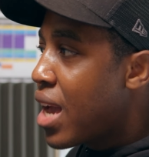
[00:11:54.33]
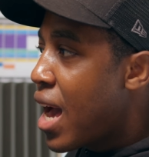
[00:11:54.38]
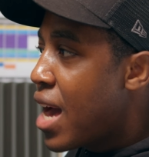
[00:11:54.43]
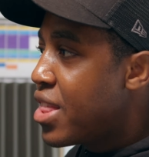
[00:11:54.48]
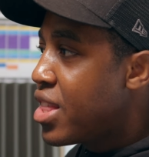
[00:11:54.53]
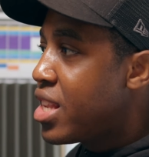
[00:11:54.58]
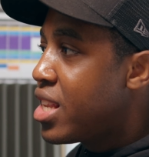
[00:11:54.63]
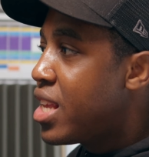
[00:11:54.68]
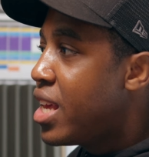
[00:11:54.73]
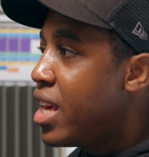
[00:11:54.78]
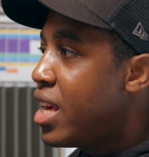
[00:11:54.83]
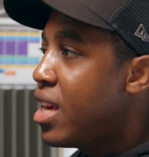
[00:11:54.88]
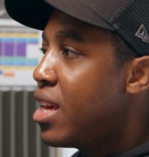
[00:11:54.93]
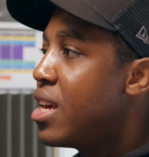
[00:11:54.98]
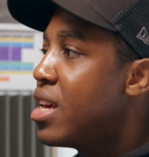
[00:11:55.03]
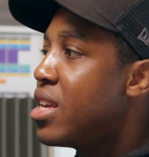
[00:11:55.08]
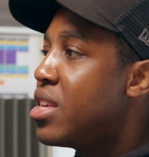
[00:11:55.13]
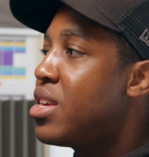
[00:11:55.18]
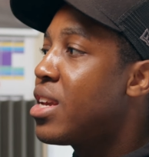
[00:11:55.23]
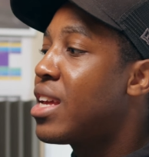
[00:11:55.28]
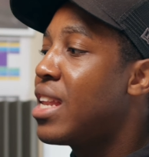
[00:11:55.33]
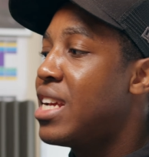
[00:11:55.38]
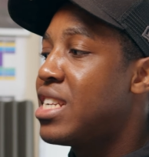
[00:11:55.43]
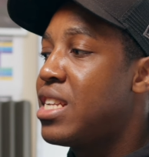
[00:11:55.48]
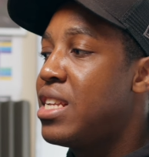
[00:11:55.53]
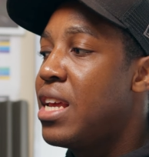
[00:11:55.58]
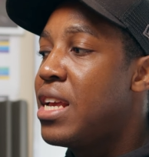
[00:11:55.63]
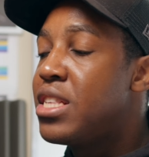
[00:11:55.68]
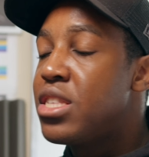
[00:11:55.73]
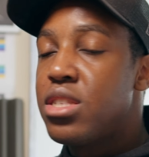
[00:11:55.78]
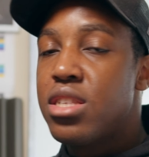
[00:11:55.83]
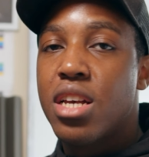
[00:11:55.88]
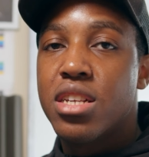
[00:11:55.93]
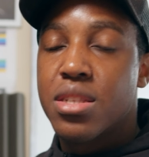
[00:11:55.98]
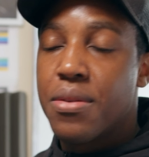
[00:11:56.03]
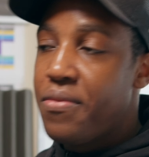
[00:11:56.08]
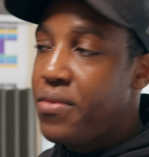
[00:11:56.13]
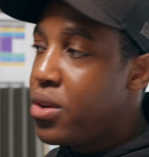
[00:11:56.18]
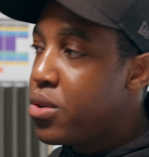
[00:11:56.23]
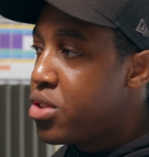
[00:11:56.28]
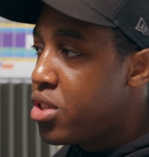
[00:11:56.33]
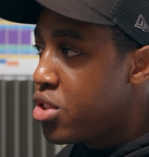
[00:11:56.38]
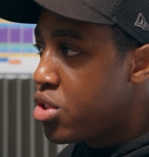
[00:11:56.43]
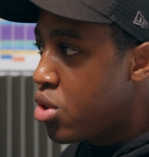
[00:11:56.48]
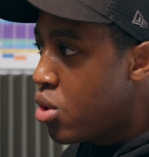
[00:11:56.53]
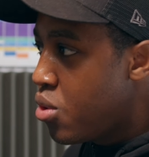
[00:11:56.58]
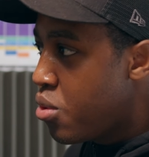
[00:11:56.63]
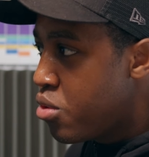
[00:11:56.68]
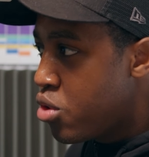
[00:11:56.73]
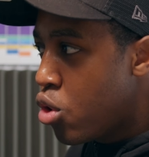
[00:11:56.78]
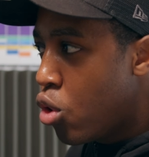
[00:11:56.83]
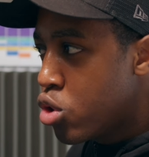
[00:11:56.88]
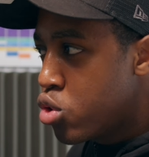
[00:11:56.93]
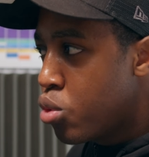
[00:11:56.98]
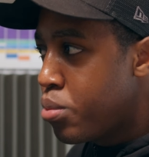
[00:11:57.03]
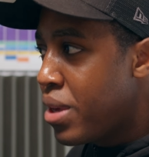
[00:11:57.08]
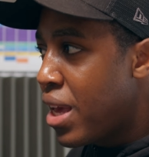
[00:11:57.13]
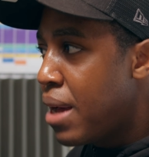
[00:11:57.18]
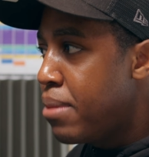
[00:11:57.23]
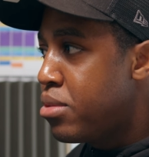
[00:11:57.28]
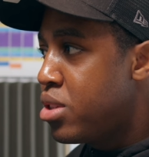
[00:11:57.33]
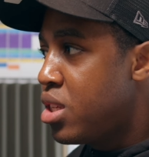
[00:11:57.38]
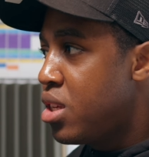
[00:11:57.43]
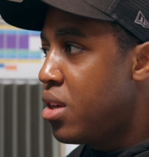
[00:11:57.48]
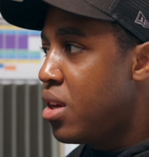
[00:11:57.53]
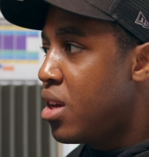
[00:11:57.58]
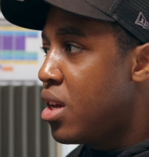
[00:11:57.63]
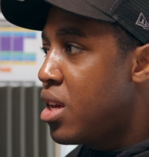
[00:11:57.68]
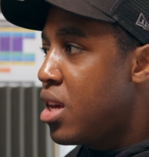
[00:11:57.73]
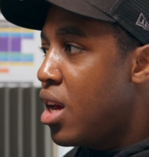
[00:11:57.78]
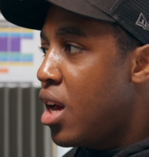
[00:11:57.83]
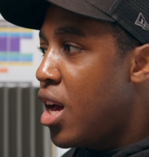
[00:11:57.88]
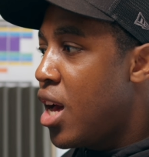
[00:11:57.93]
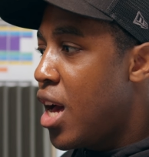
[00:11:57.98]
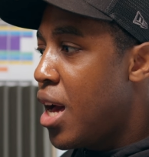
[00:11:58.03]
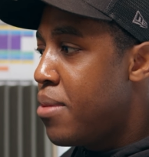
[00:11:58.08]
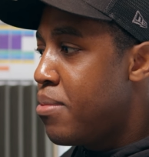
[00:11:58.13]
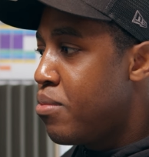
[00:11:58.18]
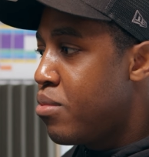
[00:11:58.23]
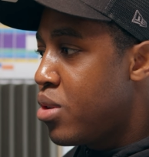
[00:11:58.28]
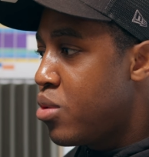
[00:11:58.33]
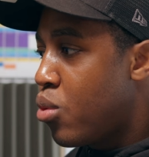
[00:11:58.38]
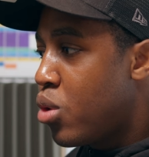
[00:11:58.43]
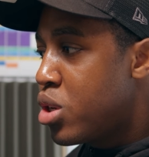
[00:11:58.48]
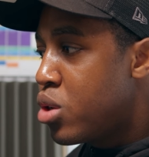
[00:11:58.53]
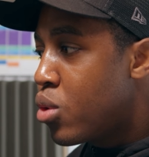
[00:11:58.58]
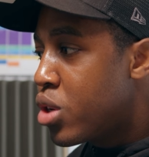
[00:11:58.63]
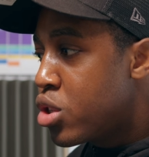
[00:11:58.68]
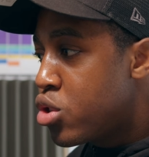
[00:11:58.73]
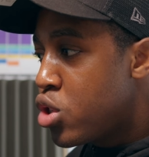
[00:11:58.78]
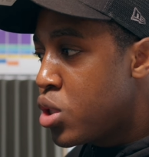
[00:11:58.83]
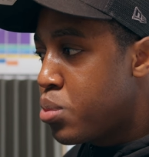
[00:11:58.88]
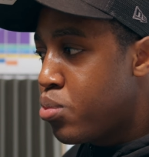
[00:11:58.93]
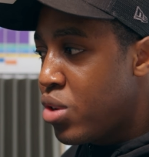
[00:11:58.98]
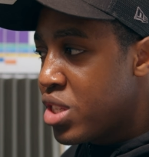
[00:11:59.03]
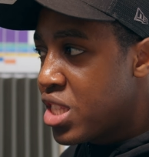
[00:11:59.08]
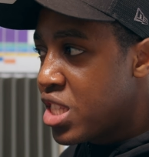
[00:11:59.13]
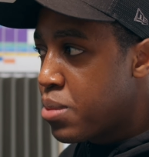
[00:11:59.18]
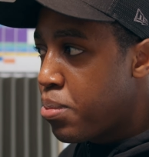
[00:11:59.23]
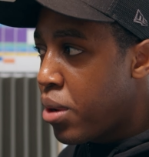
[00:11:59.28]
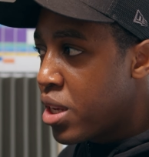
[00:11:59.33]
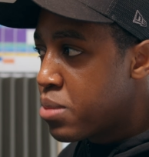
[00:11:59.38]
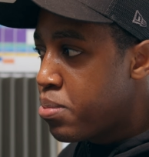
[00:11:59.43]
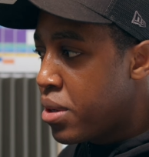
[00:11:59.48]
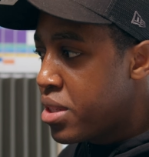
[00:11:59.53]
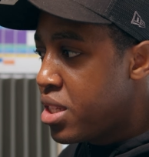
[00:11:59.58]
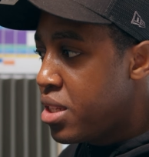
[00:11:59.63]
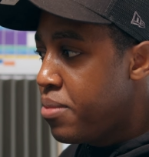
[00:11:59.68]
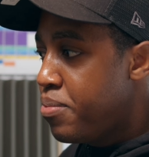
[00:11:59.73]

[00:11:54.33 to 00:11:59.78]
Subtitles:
And then here, you can actually insert some filters. So yours will be empty. What you want to do is press this plus button,